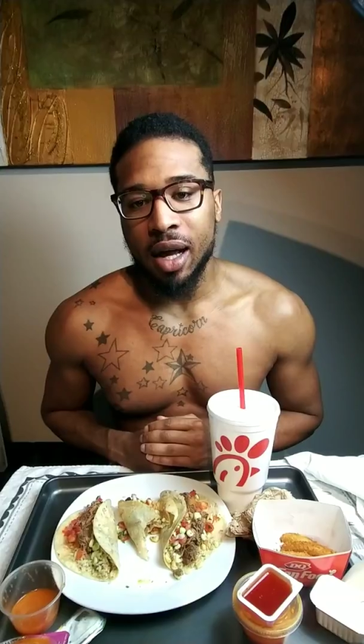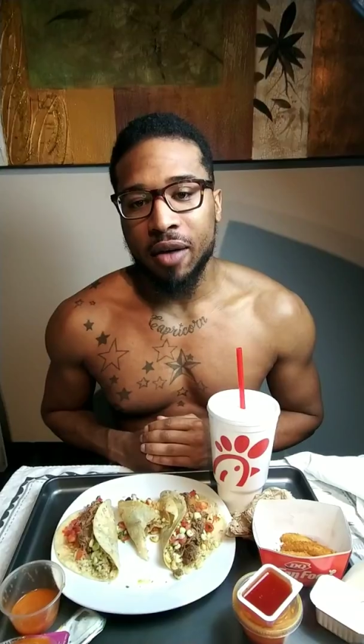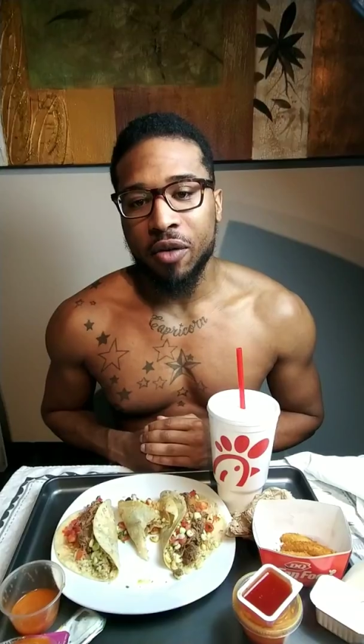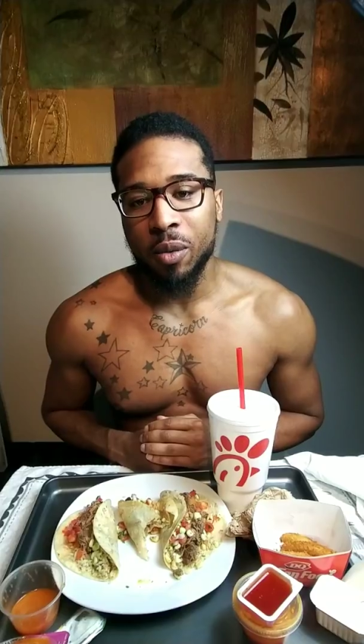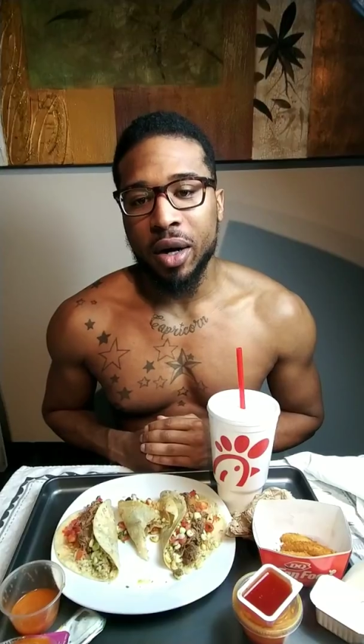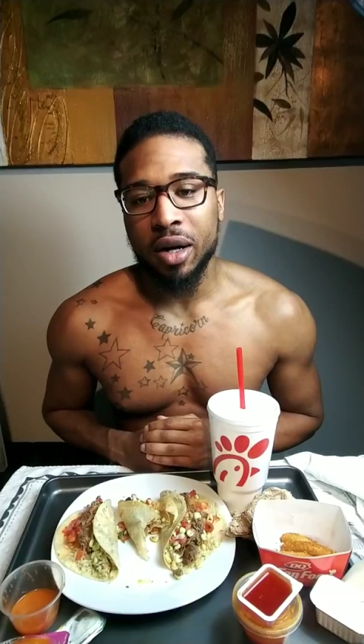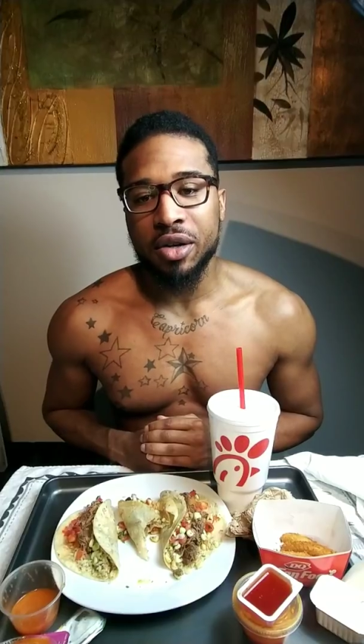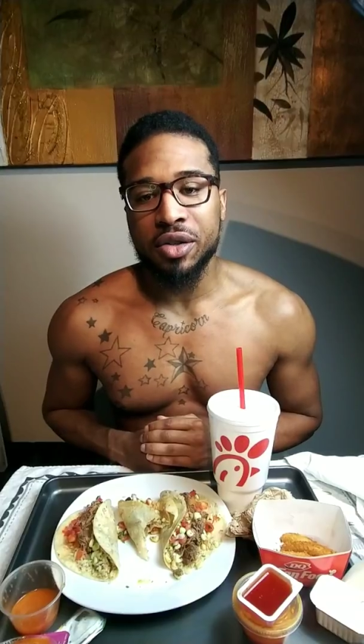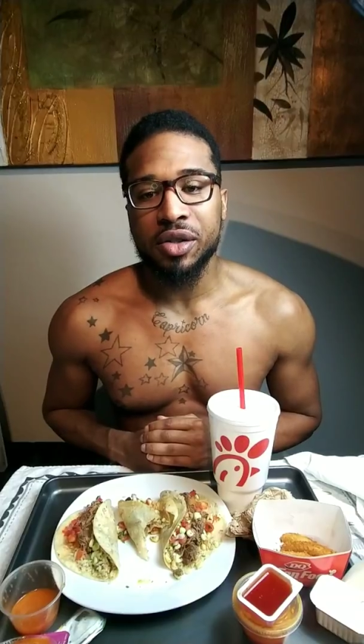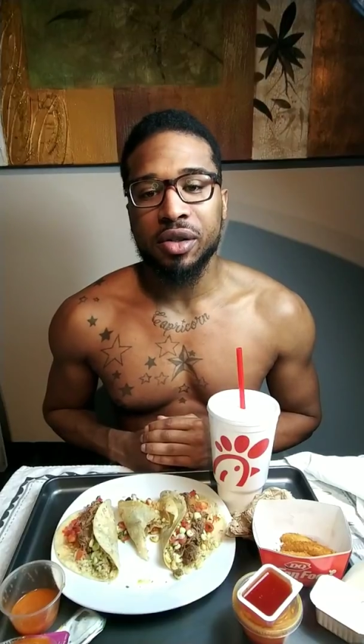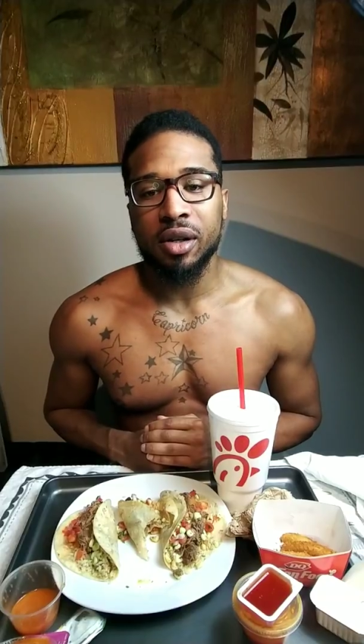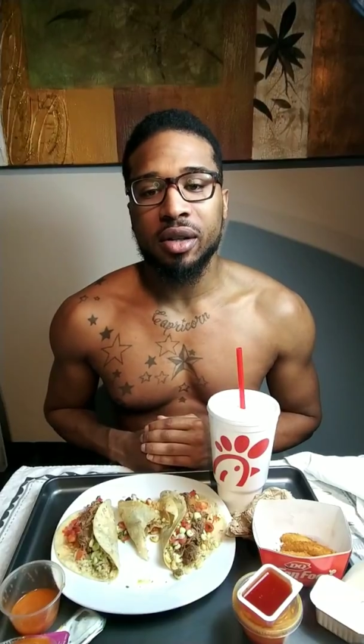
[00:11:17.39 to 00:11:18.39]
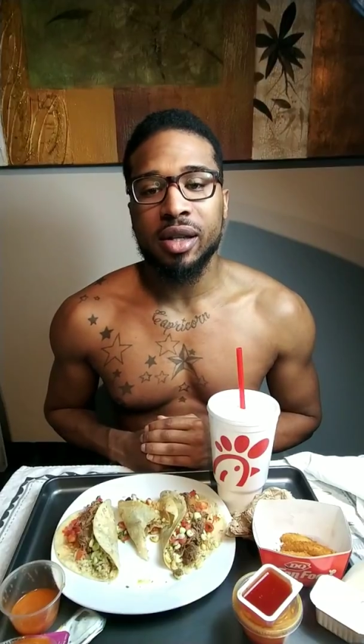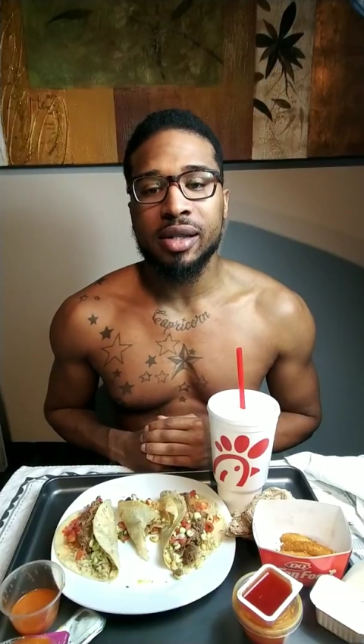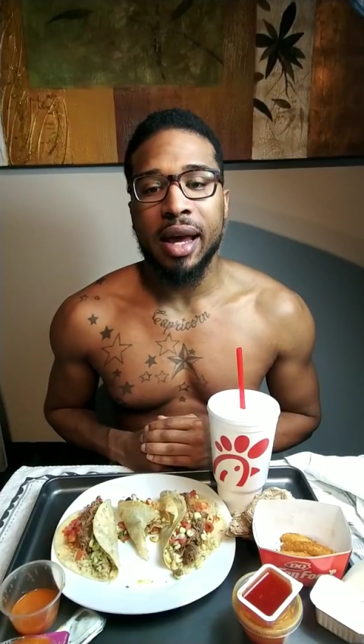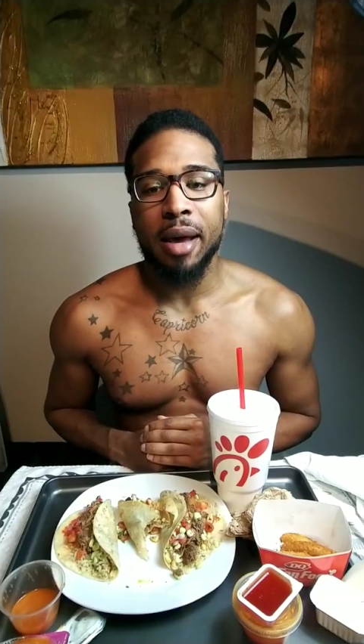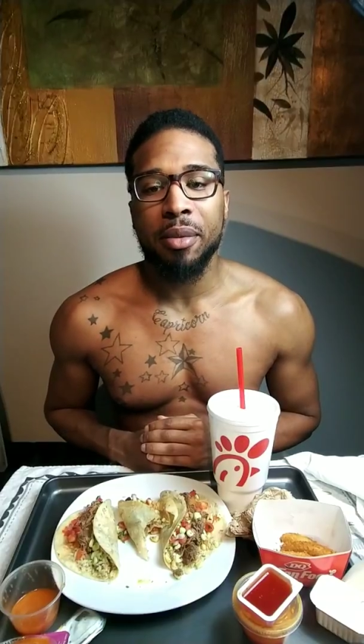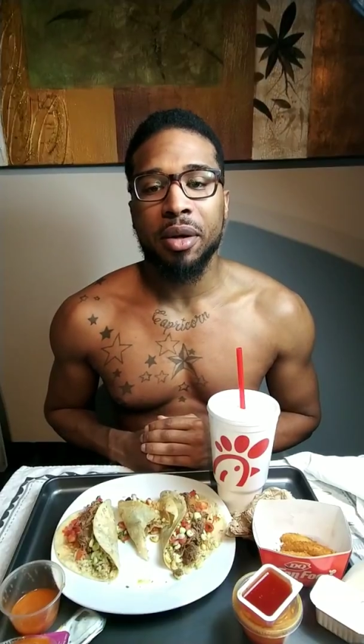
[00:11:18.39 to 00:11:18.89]
From what I understood, this
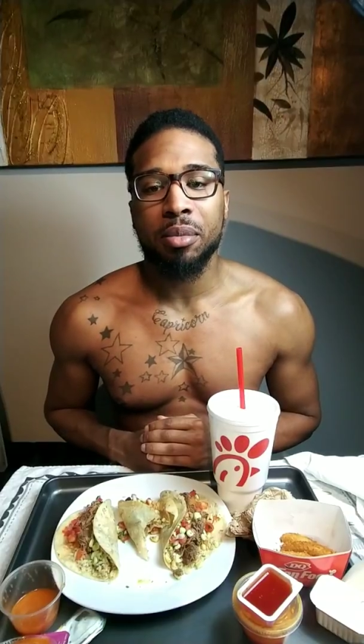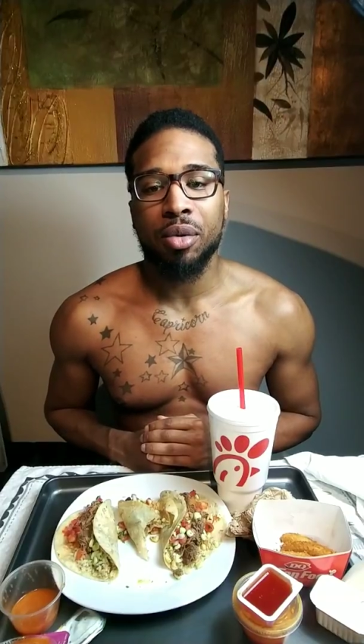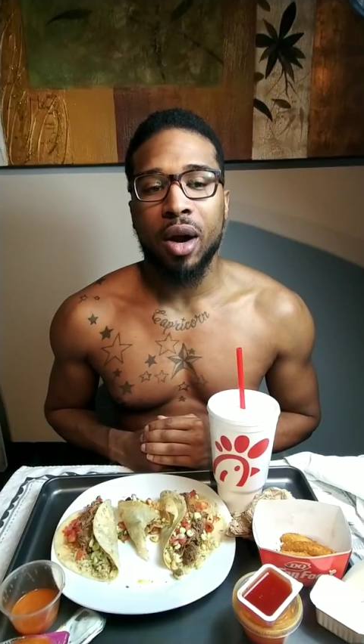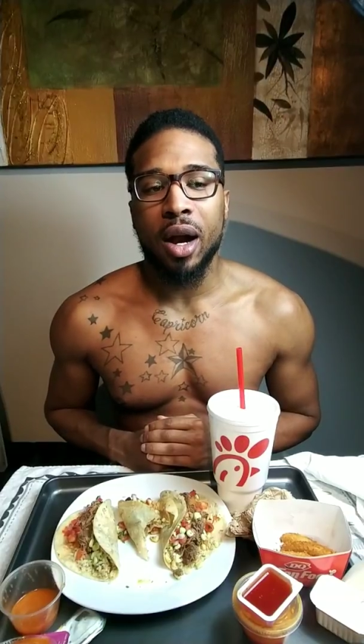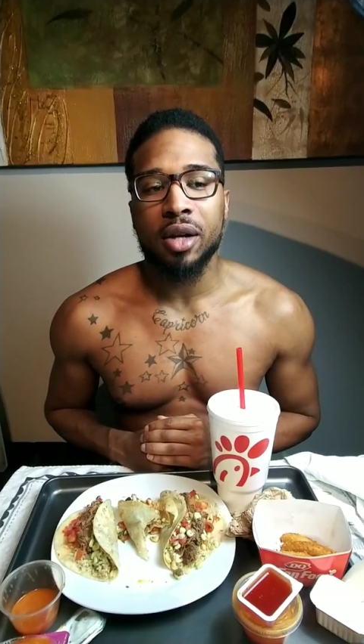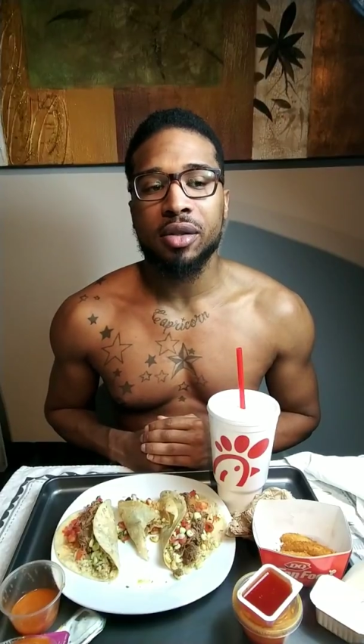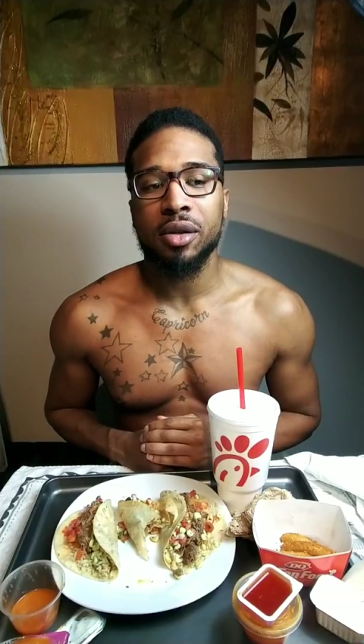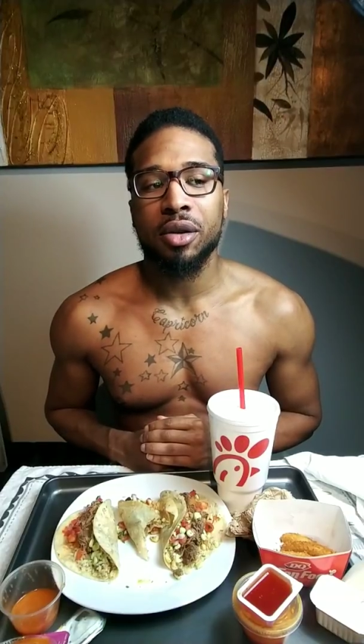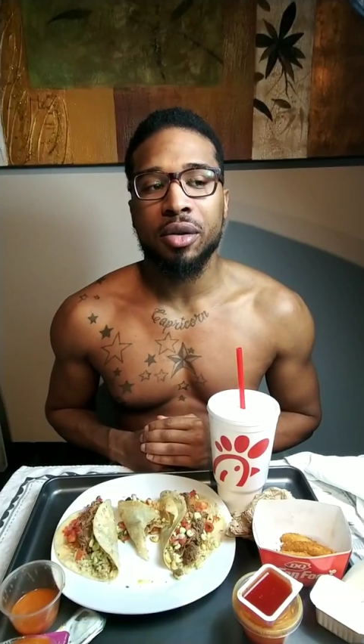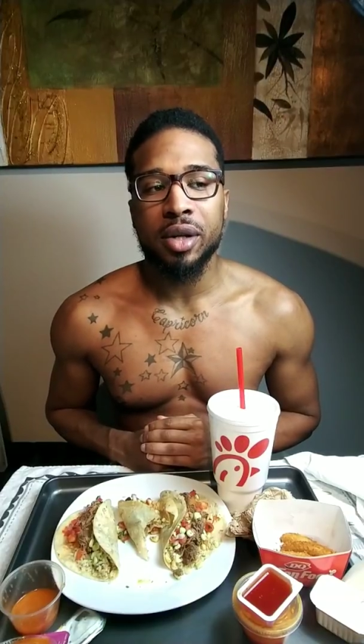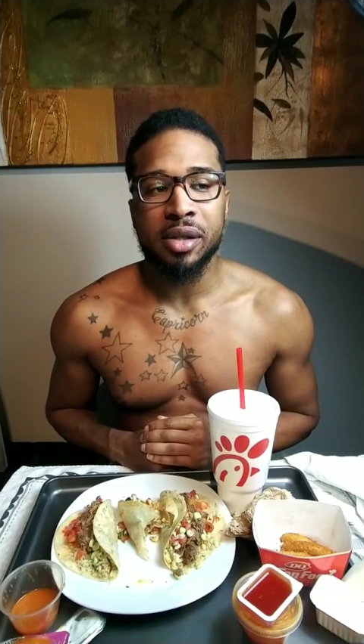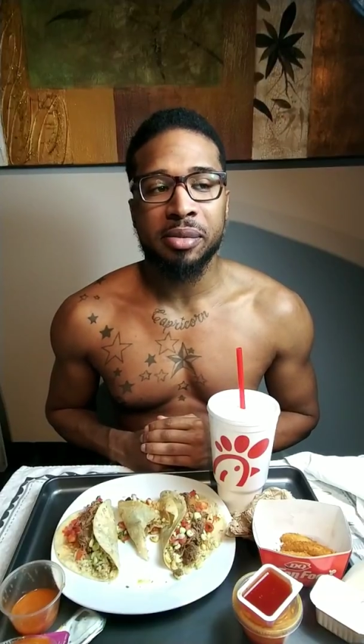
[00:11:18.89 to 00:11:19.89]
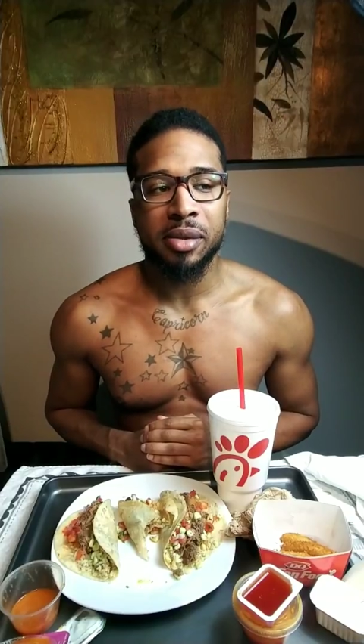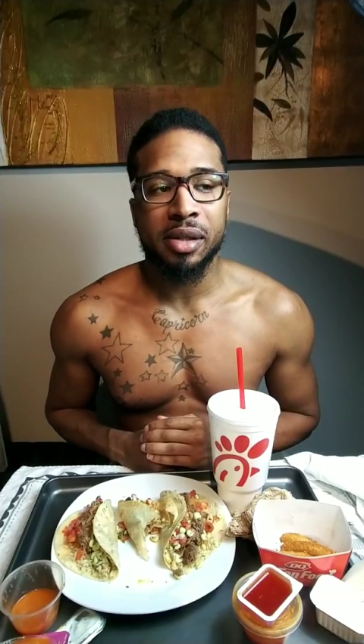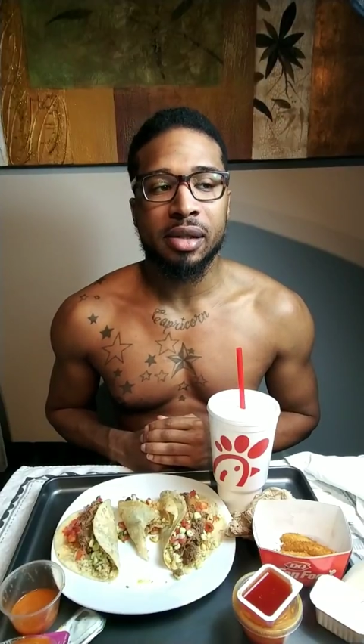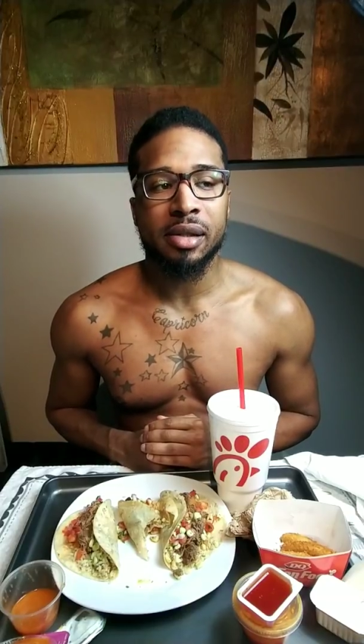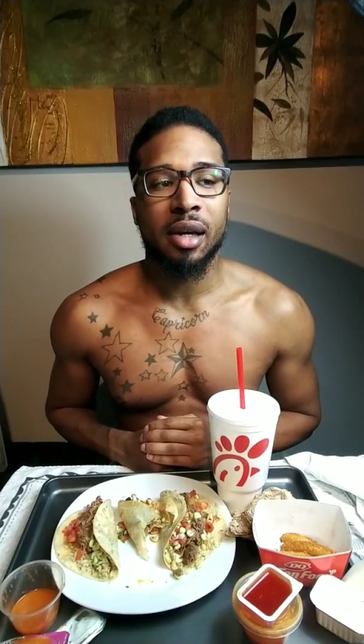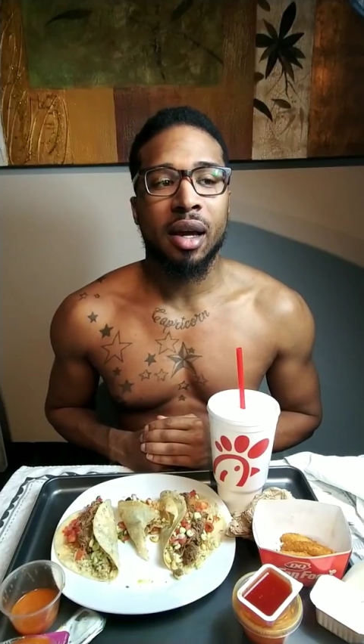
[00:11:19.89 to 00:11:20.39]
happened prior to
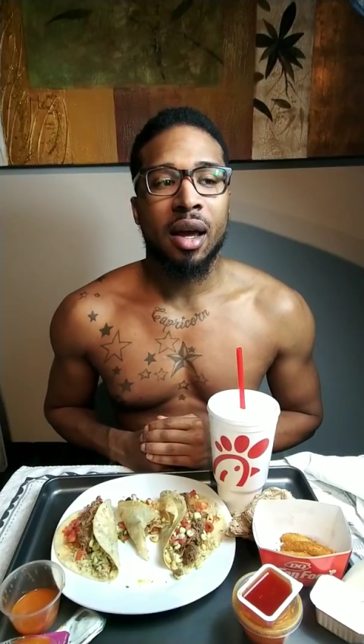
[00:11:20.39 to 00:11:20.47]
Christmas,